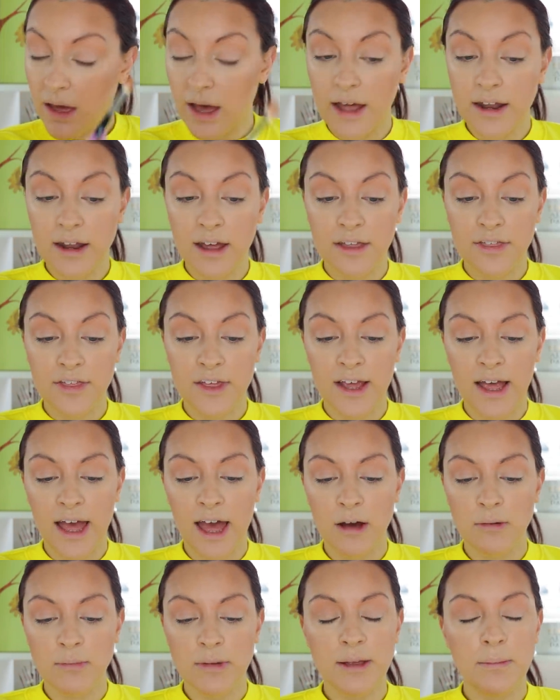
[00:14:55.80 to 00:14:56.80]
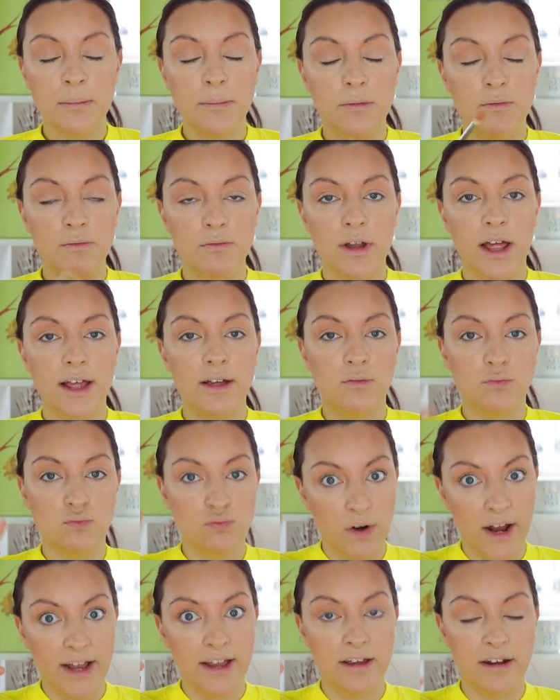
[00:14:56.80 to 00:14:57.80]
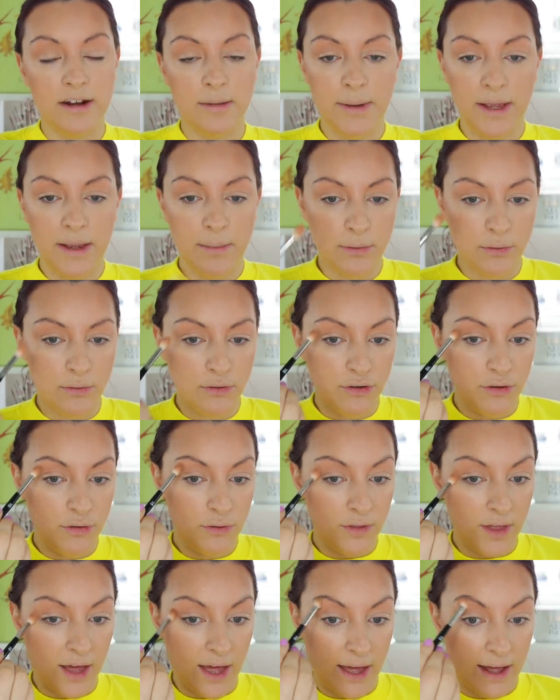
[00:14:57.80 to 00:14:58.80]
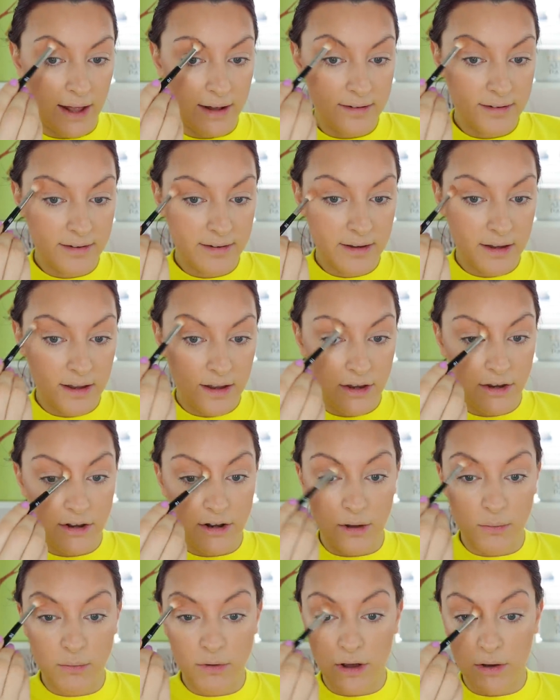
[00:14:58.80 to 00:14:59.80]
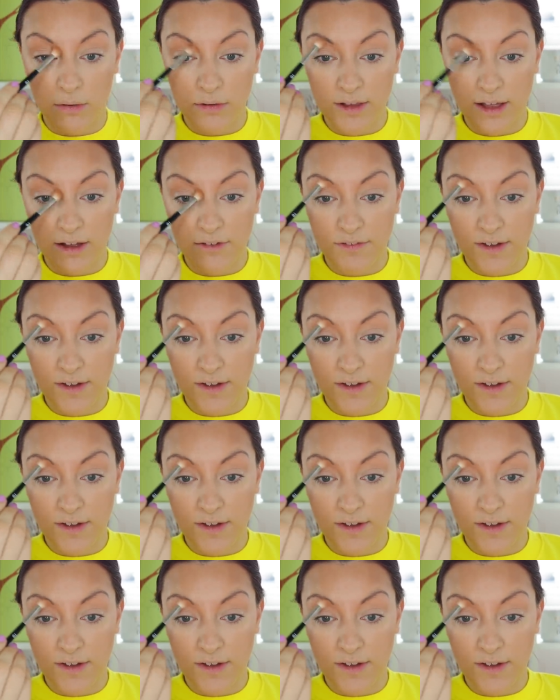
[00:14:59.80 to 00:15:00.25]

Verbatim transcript: And I think how many like regular people do that? You know, will go on their